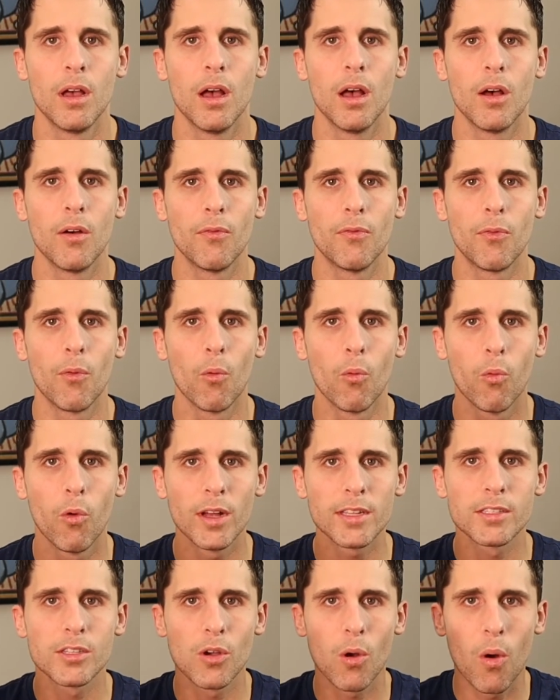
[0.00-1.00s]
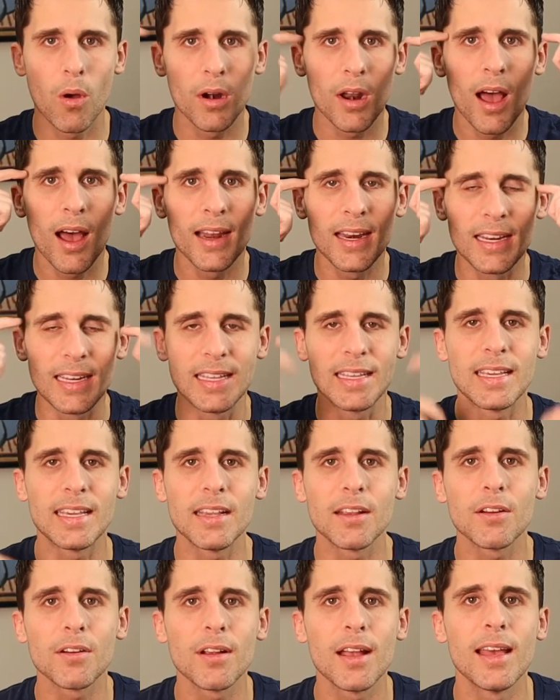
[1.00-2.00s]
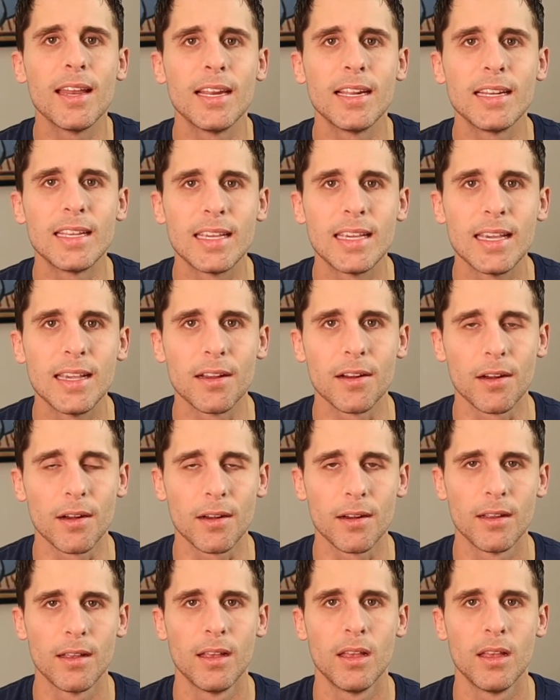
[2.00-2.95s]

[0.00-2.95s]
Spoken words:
of what's going on in here and in here,